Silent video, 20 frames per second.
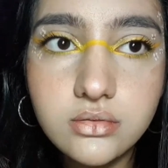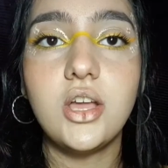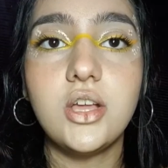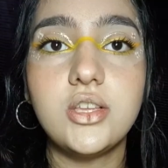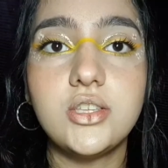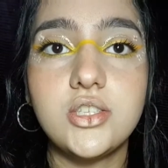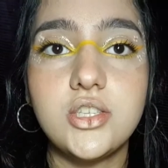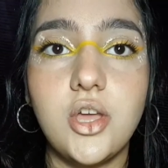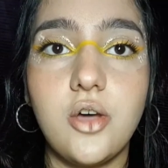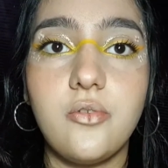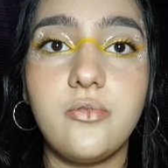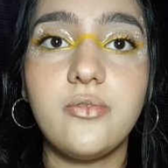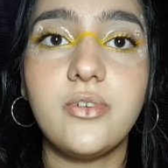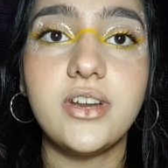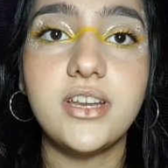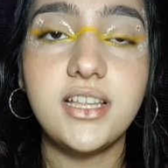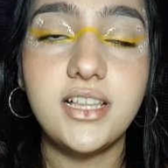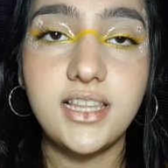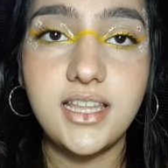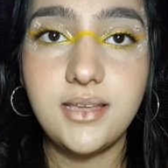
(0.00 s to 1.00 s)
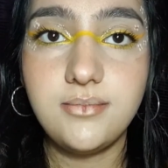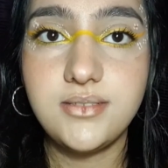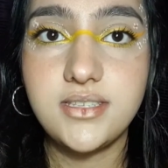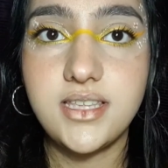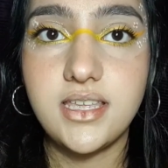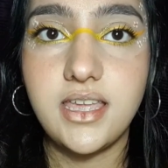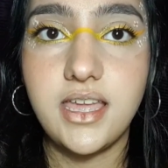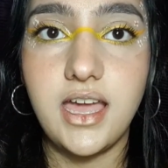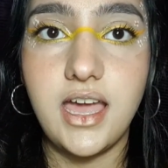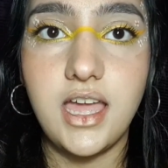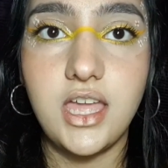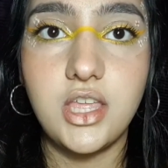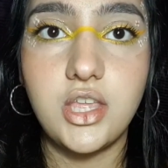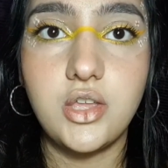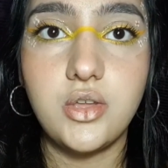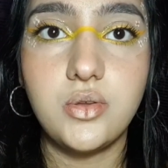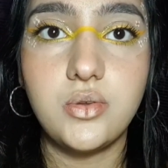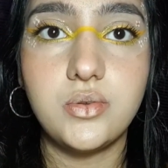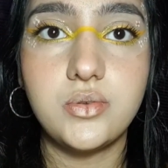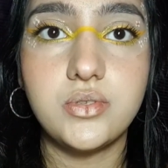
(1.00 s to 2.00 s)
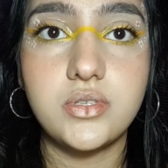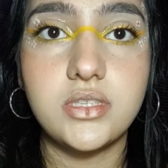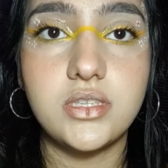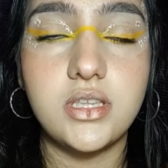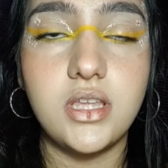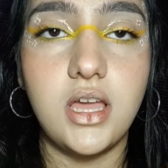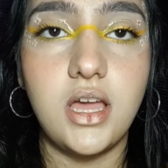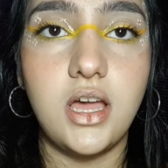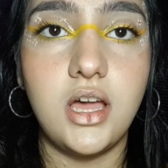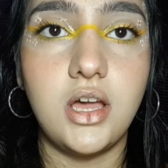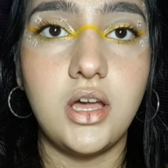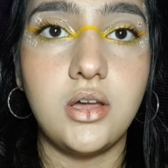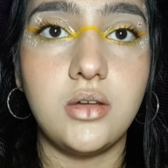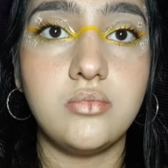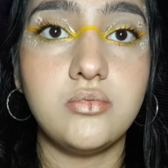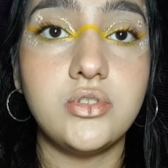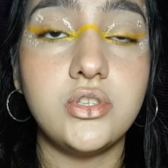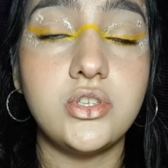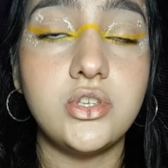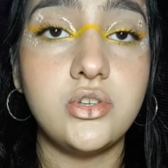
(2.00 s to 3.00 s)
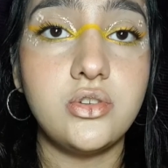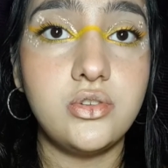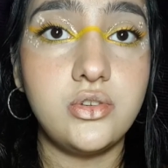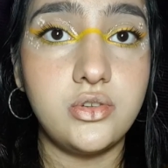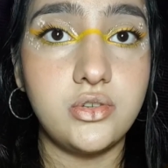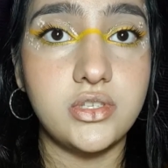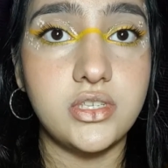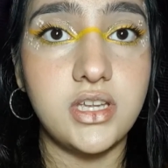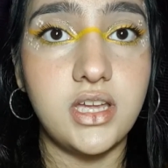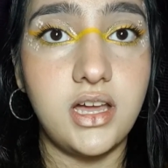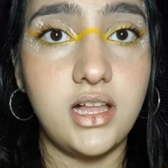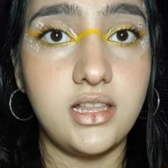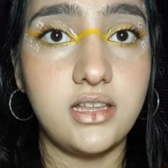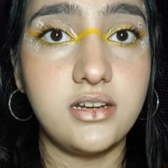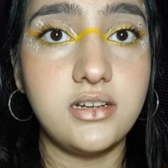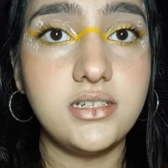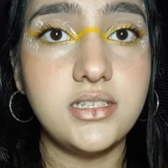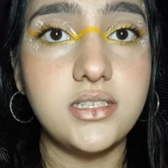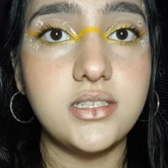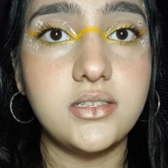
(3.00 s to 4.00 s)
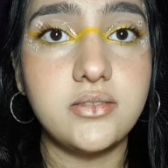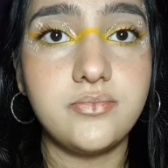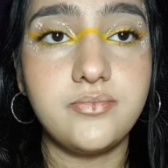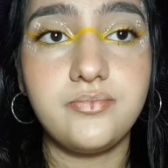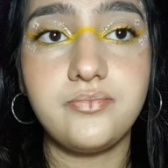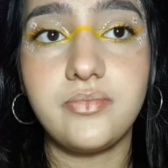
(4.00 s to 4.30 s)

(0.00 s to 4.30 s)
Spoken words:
So for the lipstick, I use two nude colors,